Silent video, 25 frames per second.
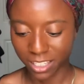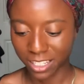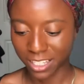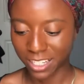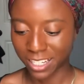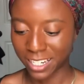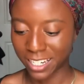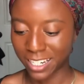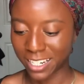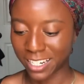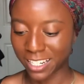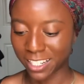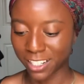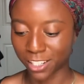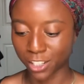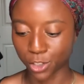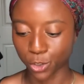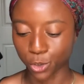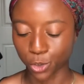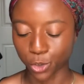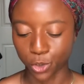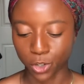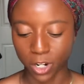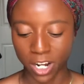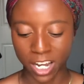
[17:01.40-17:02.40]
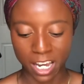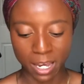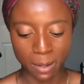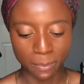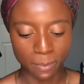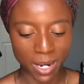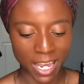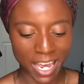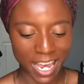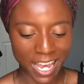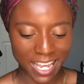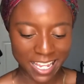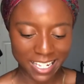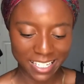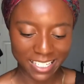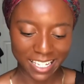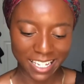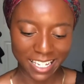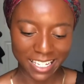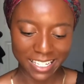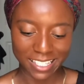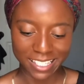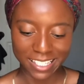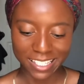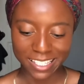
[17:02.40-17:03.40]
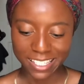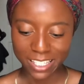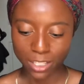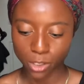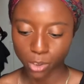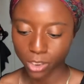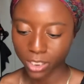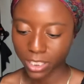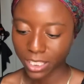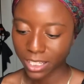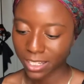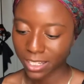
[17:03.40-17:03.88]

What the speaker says: It is described as a silky